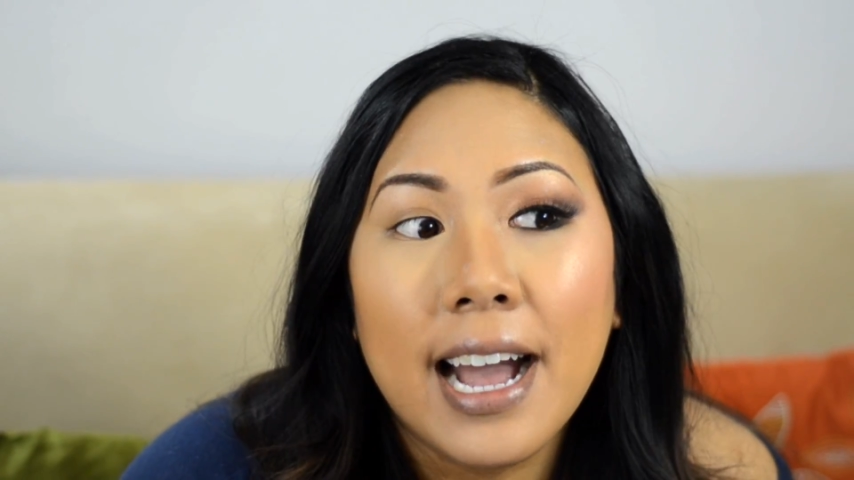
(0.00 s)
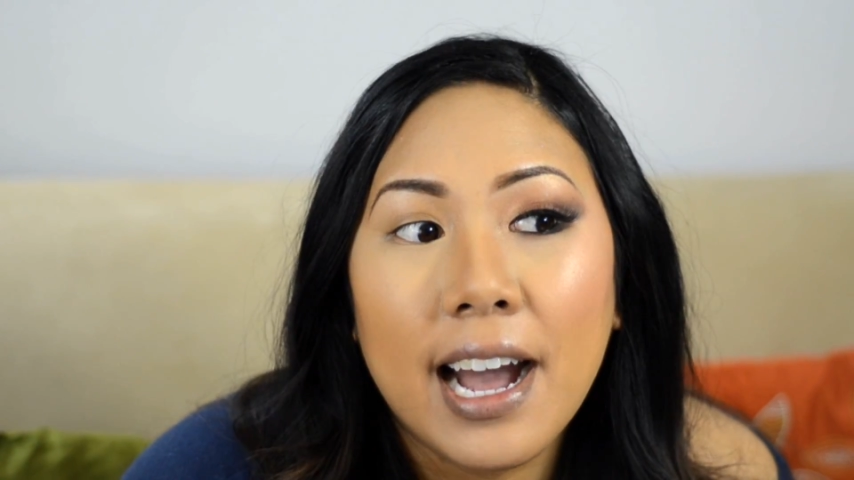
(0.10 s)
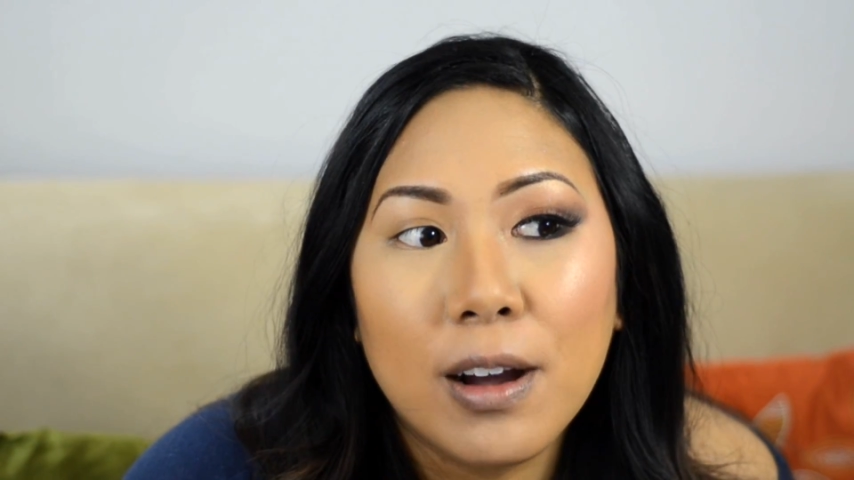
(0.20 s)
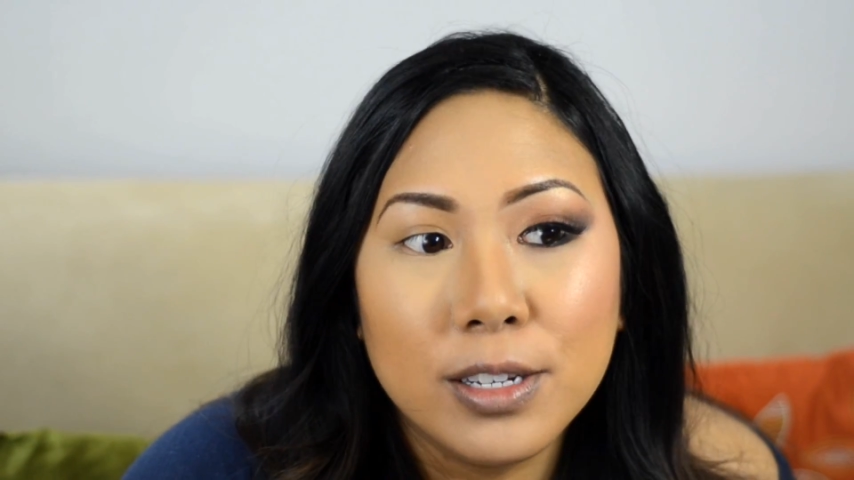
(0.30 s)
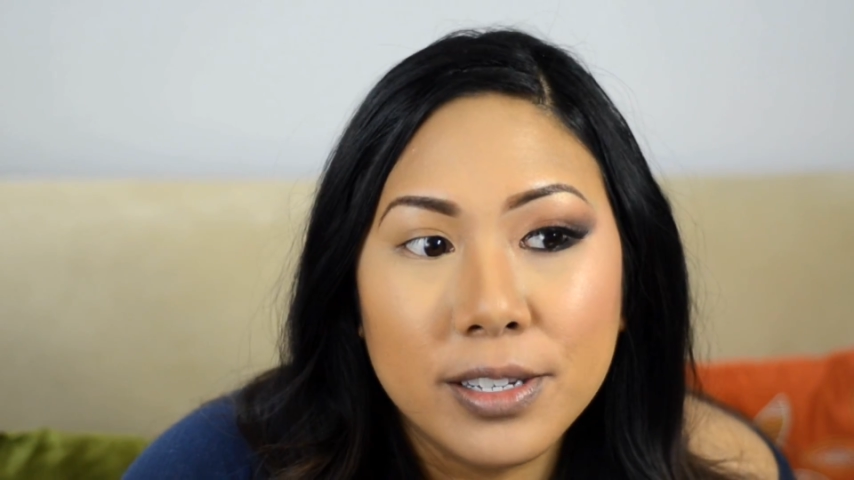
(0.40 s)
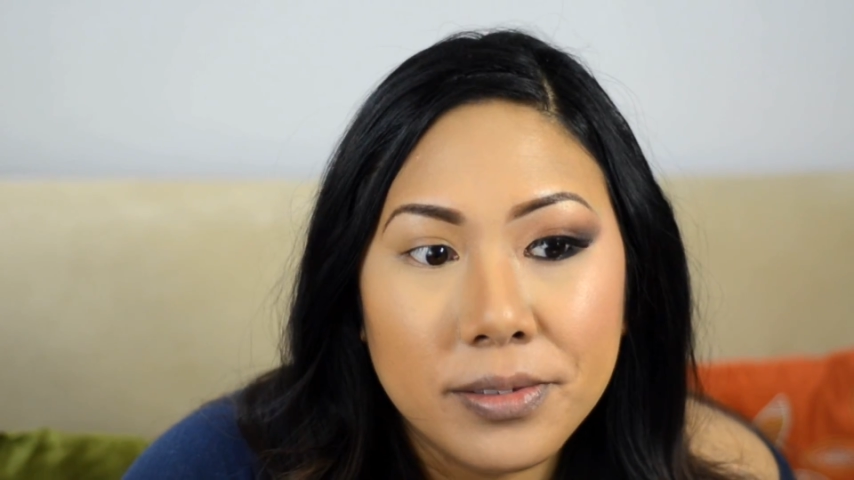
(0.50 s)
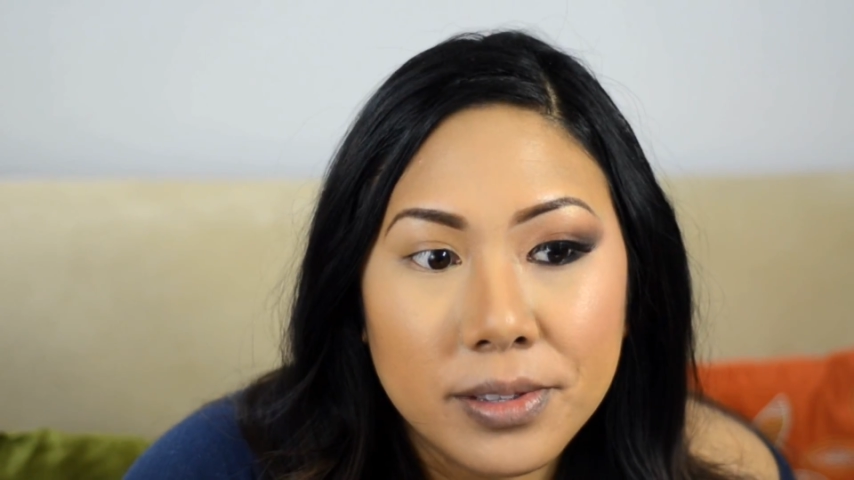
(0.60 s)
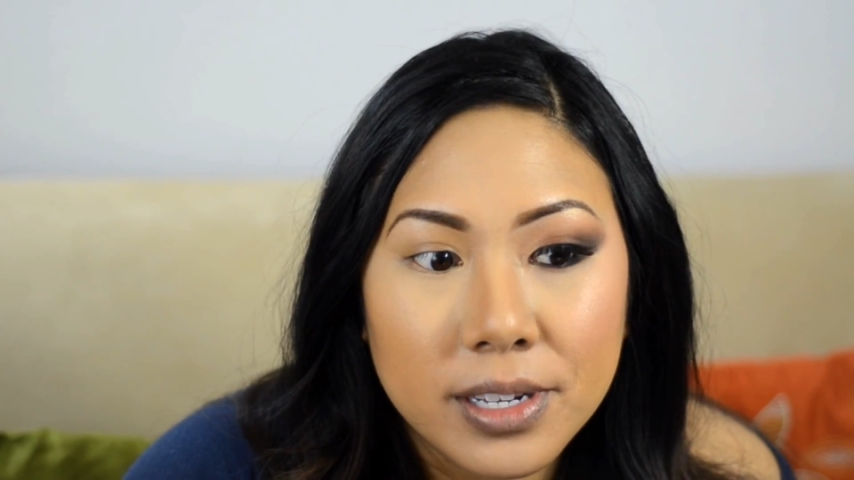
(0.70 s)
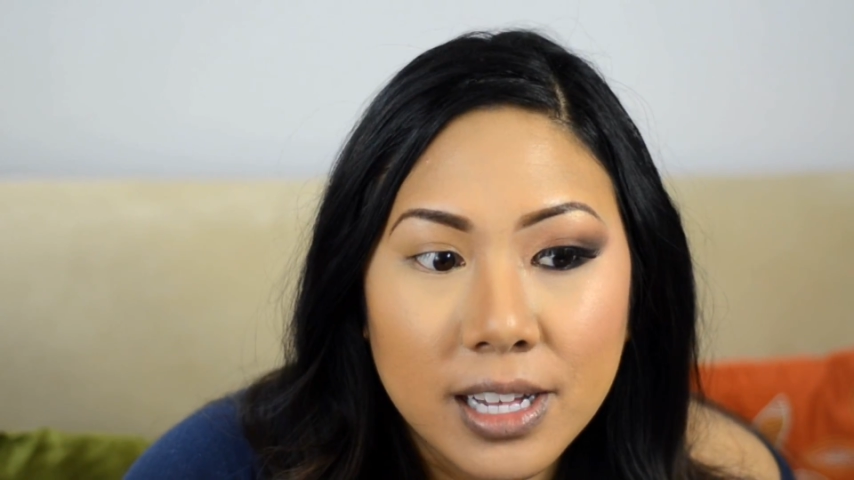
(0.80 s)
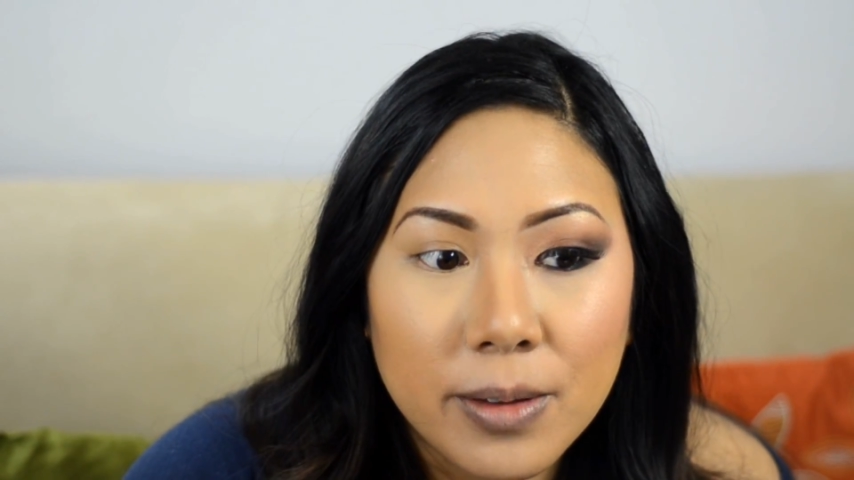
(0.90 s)
out to
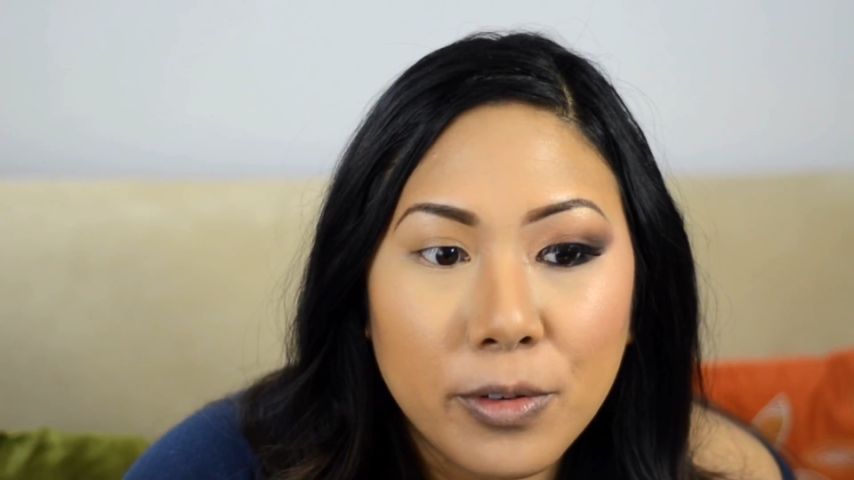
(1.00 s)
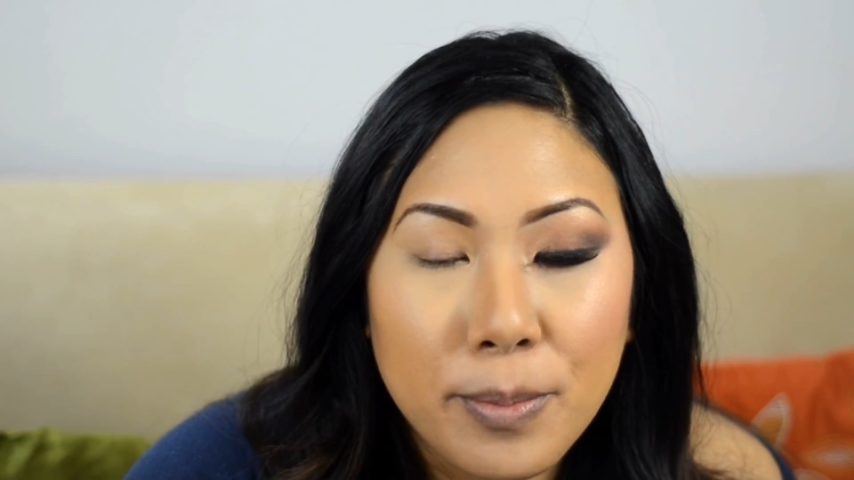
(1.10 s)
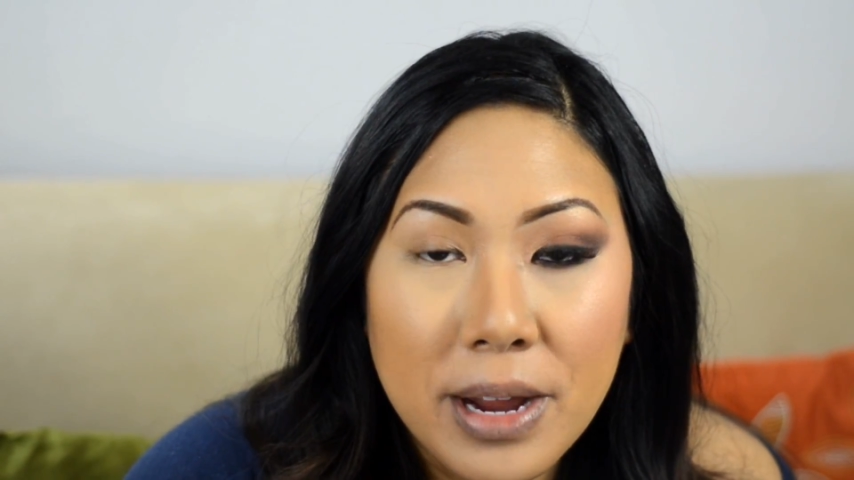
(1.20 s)
the club for my